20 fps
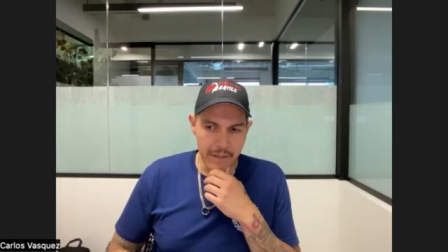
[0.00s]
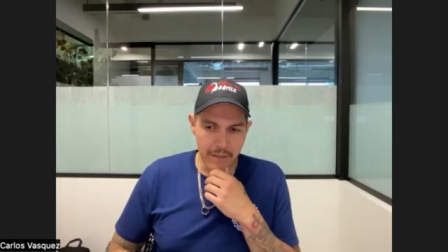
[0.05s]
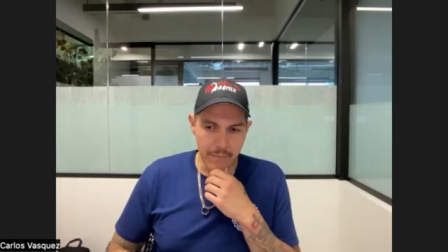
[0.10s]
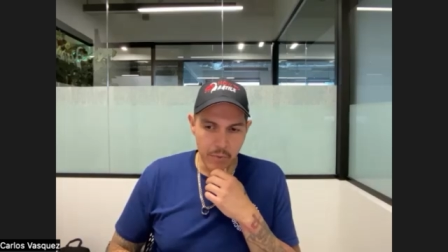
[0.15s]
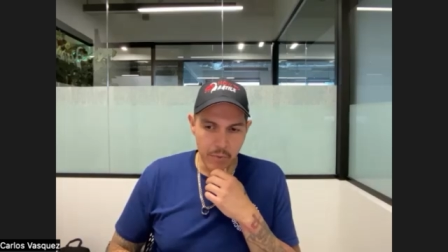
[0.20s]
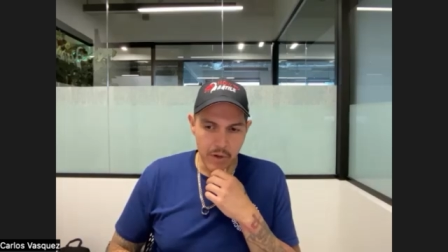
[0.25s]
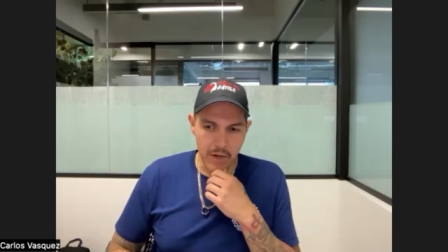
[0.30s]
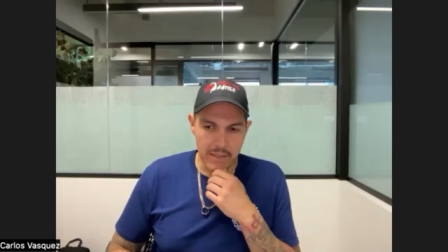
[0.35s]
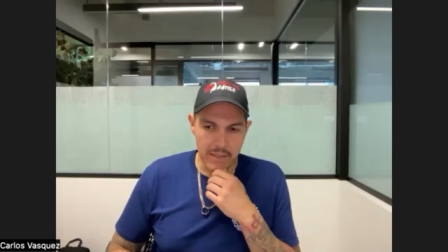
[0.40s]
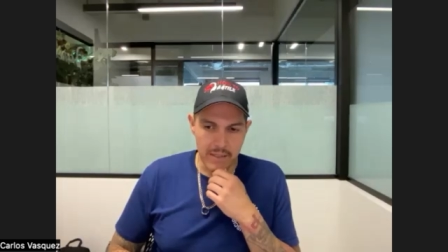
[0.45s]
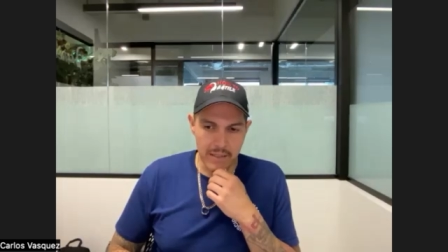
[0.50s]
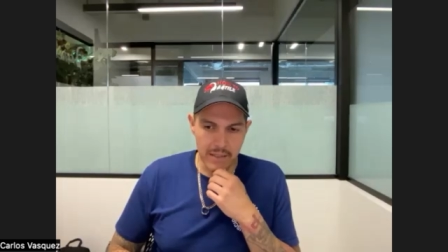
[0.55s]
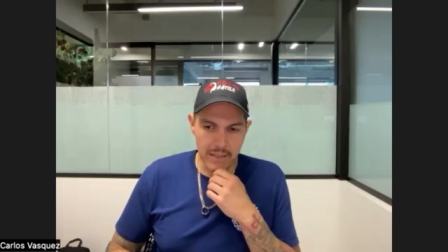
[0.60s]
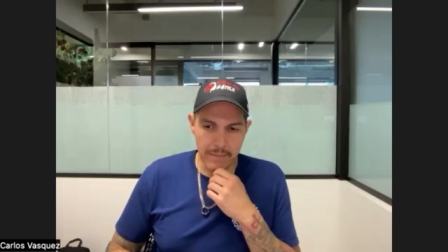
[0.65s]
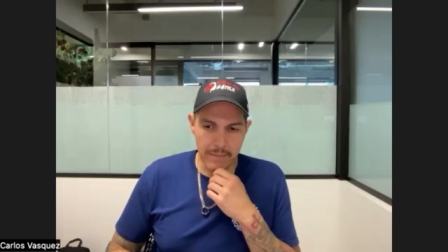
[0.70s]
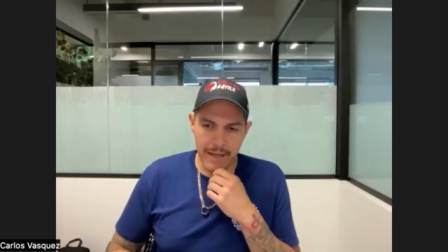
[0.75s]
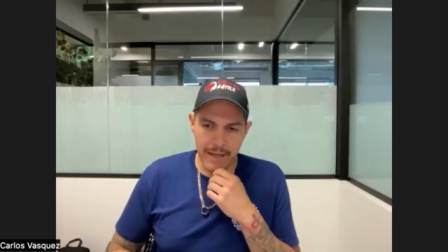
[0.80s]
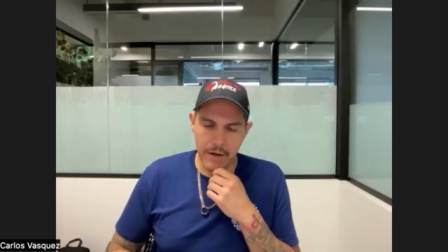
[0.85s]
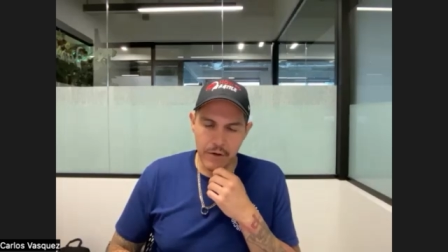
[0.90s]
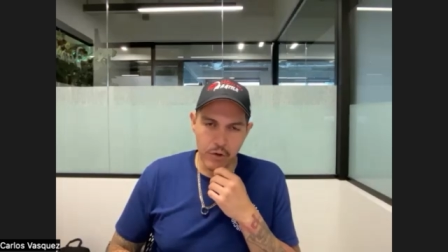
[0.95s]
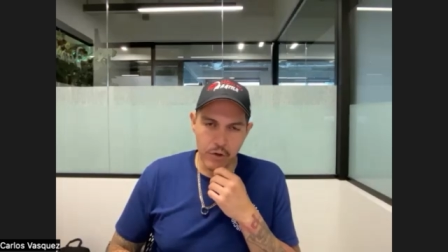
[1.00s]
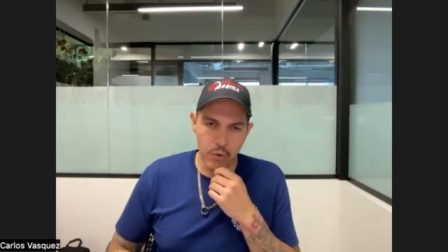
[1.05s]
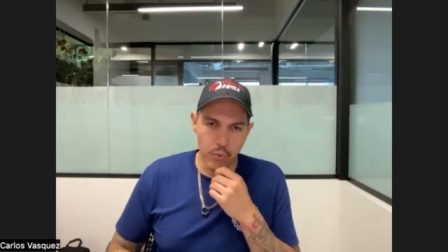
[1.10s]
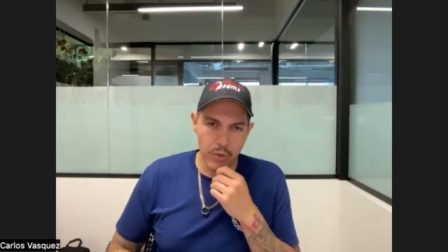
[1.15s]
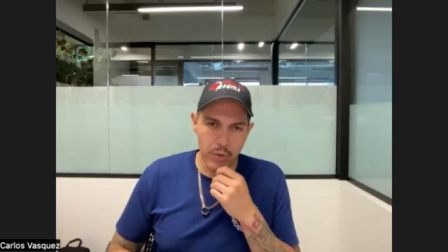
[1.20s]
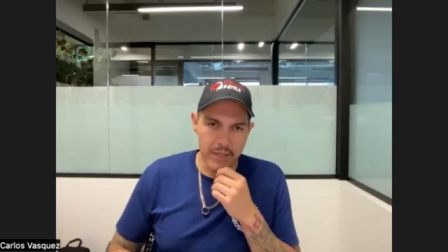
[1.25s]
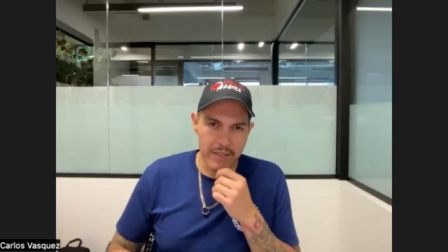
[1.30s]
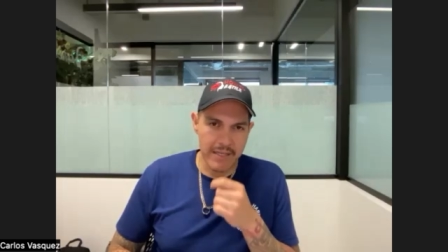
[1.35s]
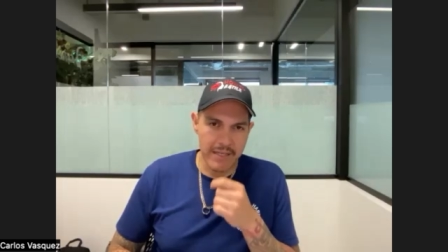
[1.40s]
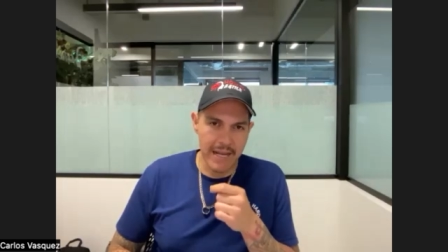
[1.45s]
process of that, but I don't
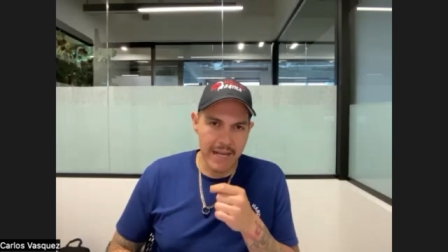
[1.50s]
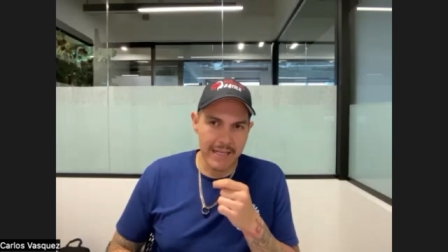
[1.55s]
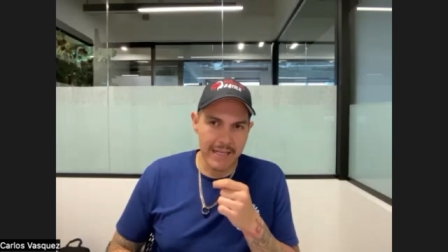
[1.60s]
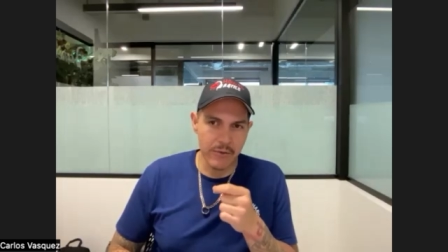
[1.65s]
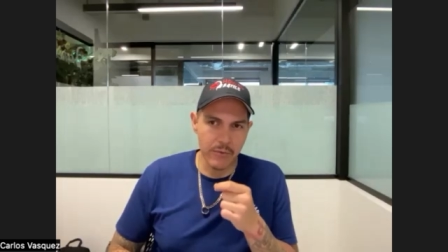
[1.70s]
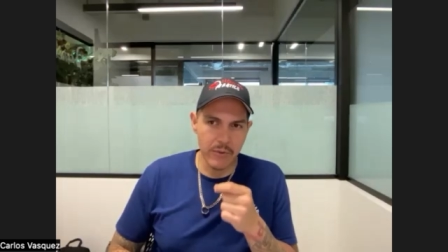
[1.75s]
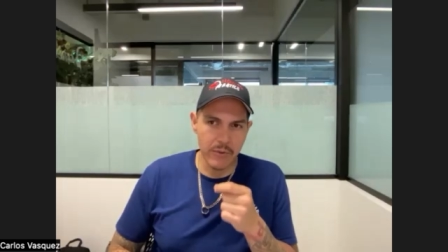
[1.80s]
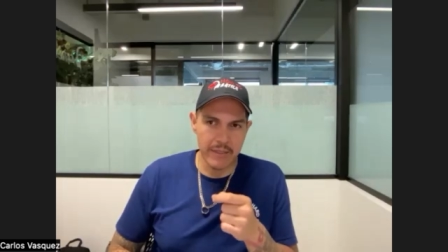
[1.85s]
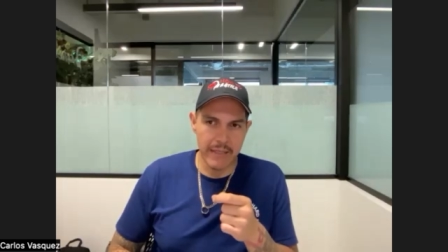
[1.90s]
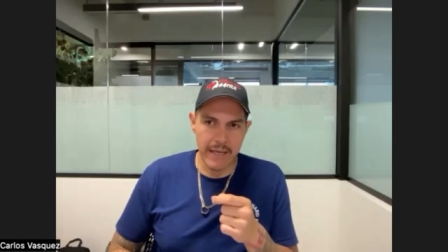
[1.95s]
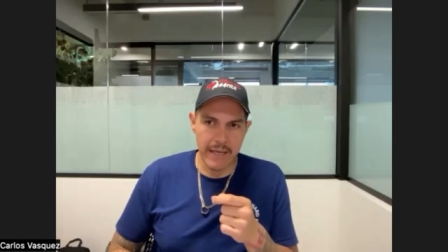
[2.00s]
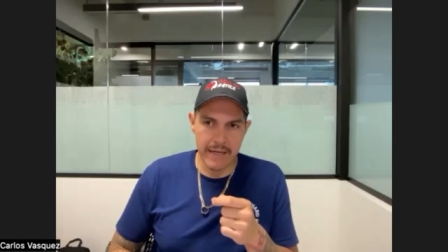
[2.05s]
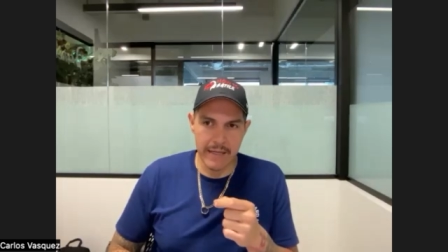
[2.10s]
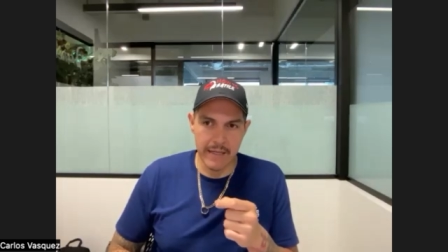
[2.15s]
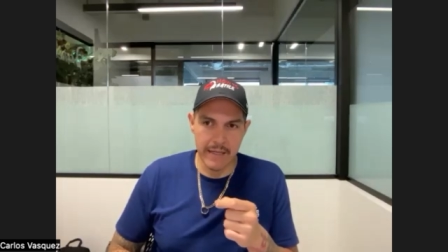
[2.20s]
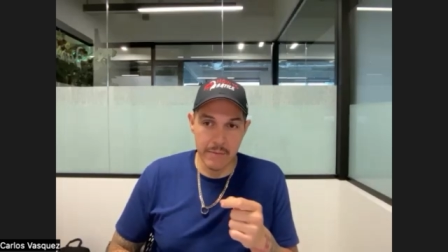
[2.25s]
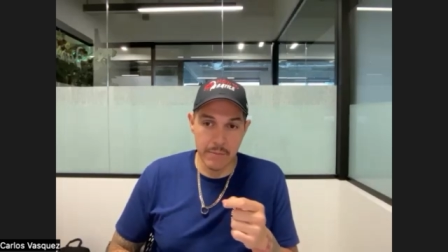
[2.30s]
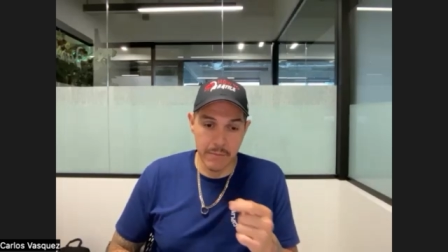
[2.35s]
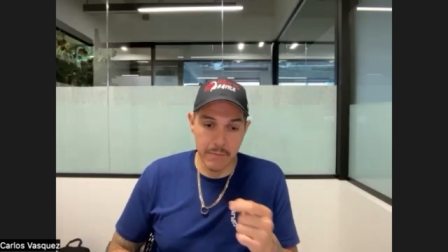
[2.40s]
know exactly what that is.